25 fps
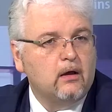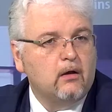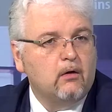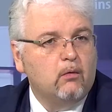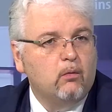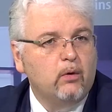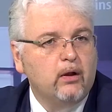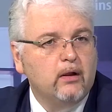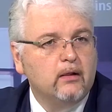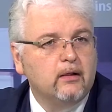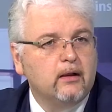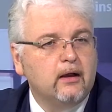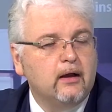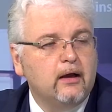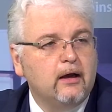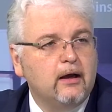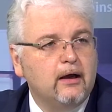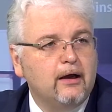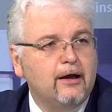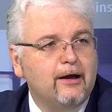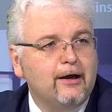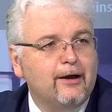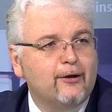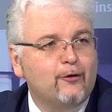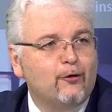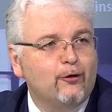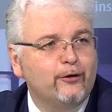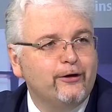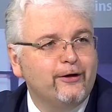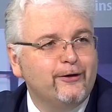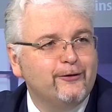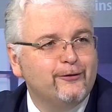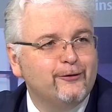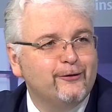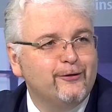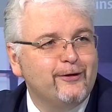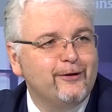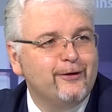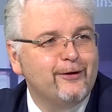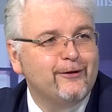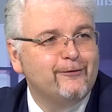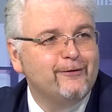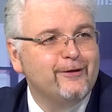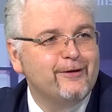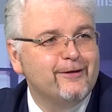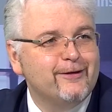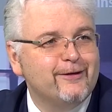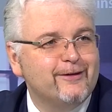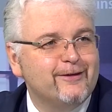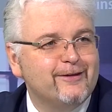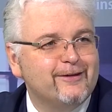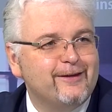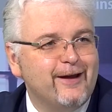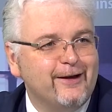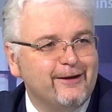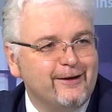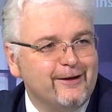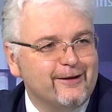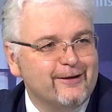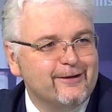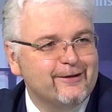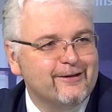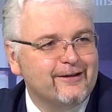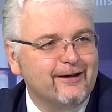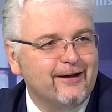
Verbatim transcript: Well, uh, according to the recent studies,